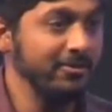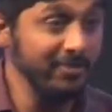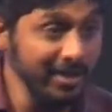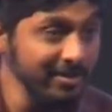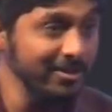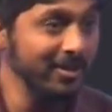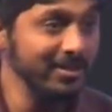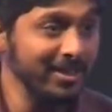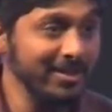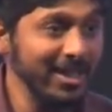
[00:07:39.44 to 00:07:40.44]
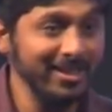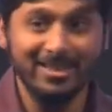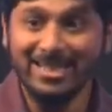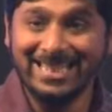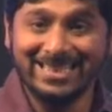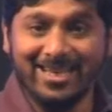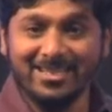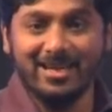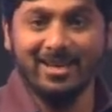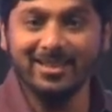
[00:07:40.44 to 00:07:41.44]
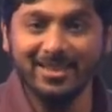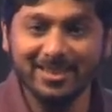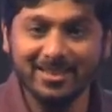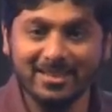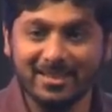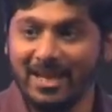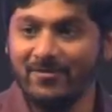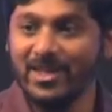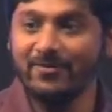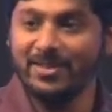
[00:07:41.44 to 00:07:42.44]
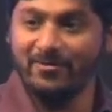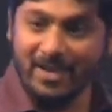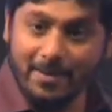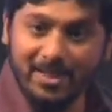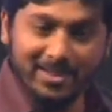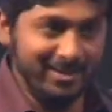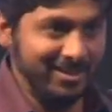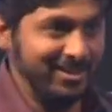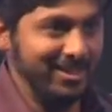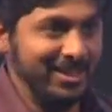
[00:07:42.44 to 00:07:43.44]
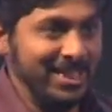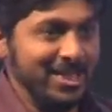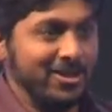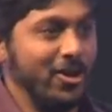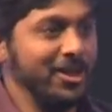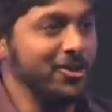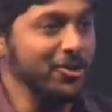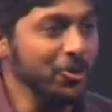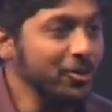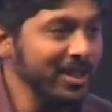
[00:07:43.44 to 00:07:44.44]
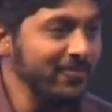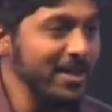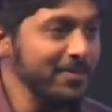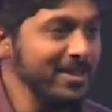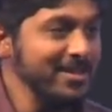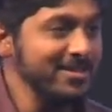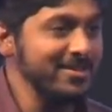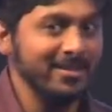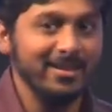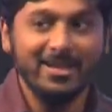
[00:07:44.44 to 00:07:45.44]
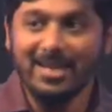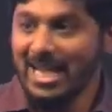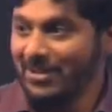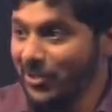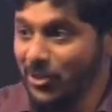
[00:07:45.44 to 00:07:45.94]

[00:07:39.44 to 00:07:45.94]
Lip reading: We, on the other hand, in the last 100 years, have left the family, gone into nuclear families, and we